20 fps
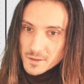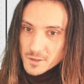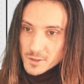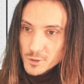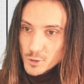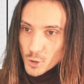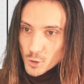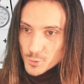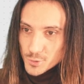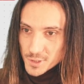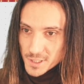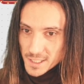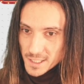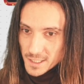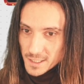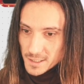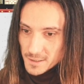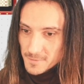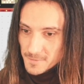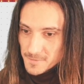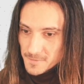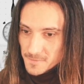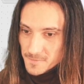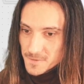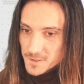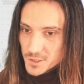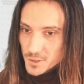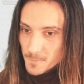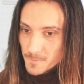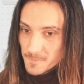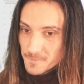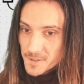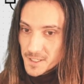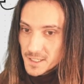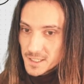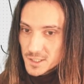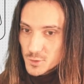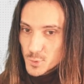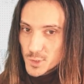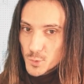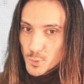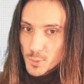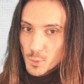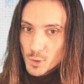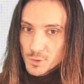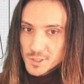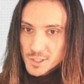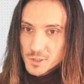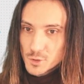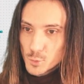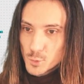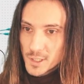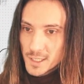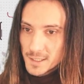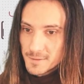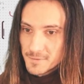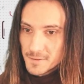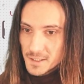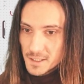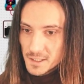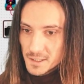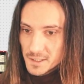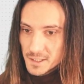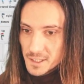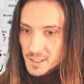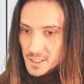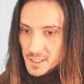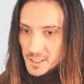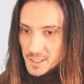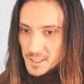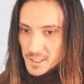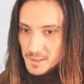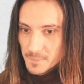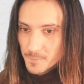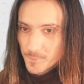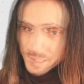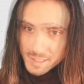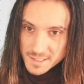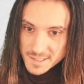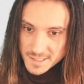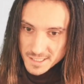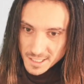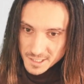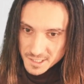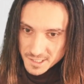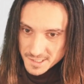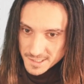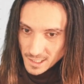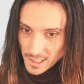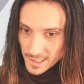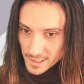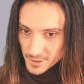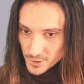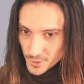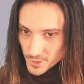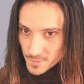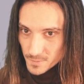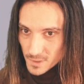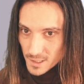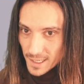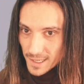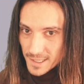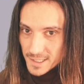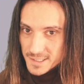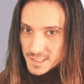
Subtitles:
don't have some things which we wanted to have in the instruction selector, like